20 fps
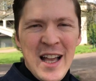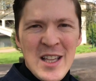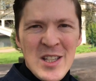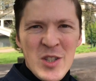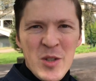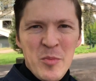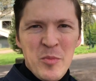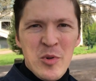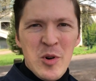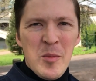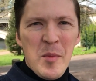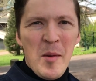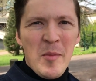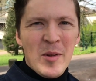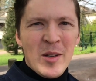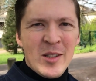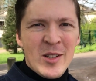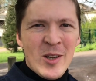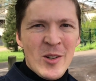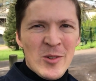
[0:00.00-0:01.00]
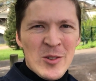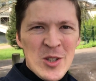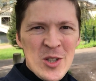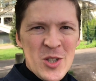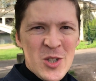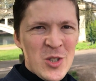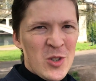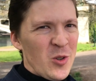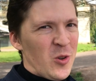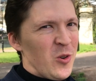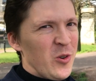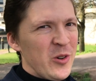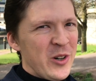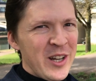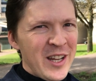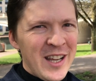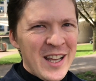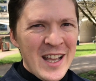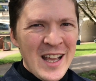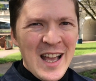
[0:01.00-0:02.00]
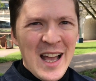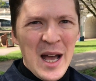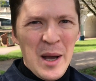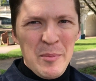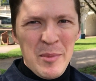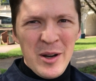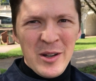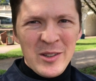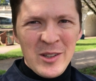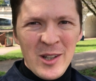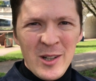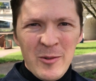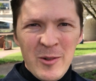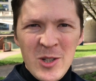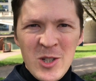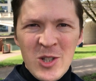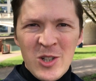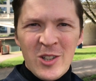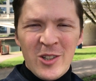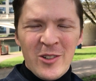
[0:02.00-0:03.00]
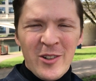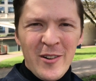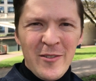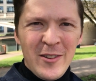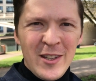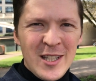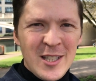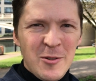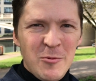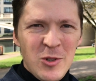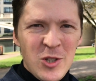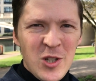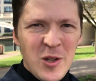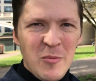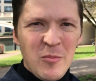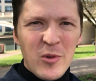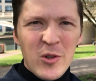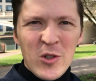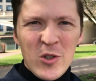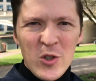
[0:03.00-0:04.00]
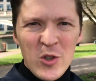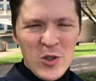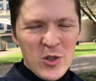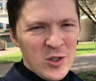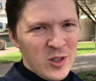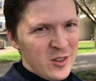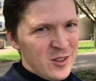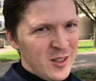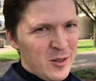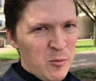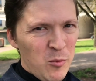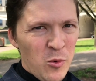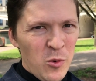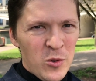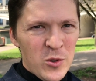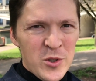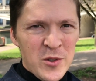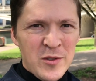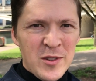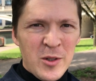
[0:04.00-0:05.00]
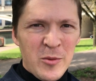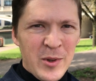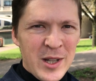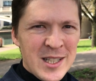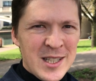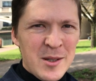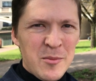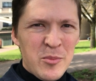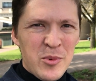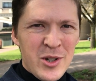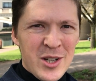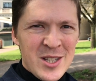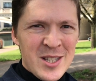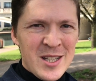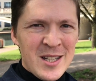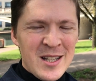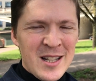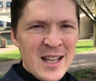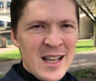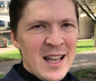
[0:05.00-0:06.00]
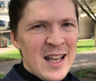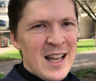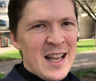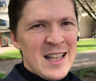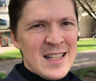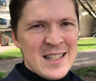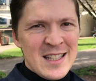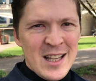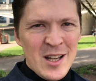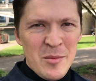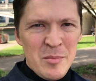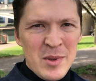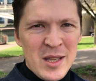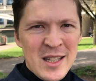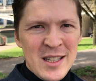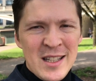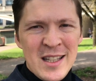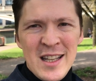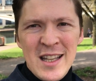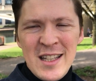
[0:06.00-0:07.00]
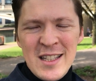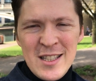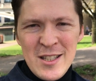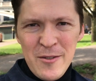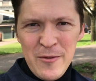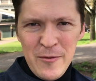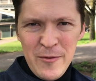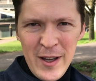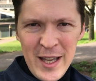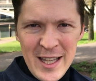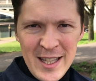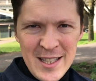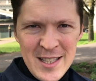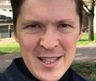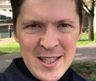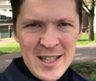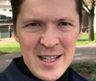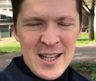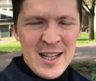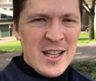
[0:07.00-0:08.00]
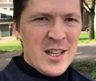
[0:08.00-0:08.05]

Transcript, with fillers: As you probably know the story about the original graffiti which he produced on the walls of the Reading prison has now been defaced.